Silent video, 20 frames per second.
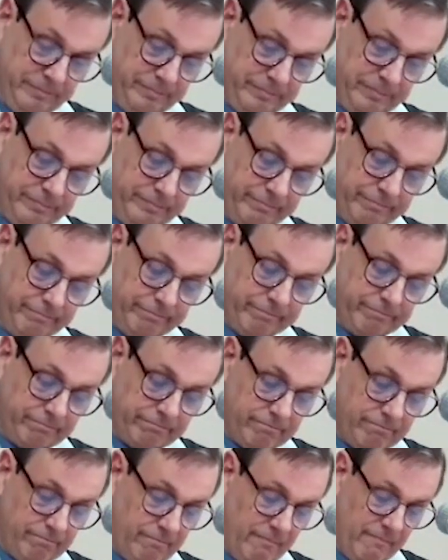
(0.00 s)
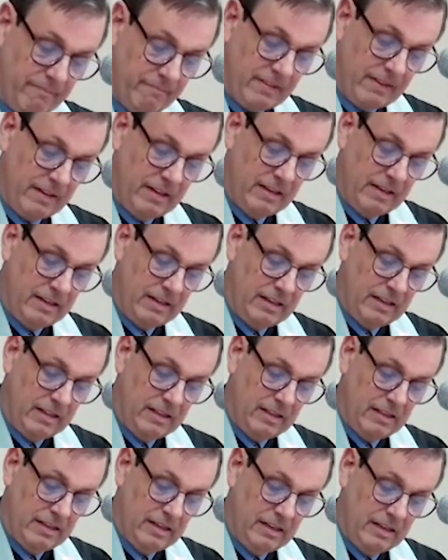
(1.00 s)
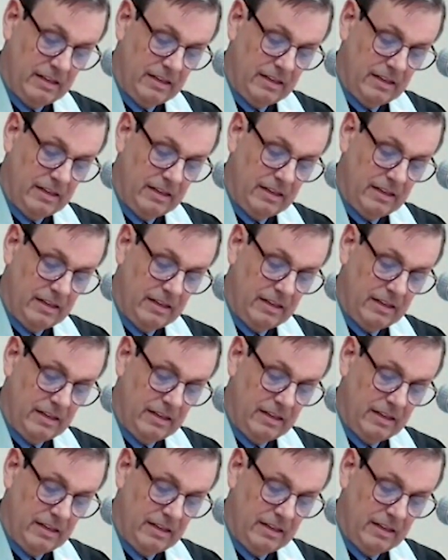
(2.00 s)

No one is speaking in this clip.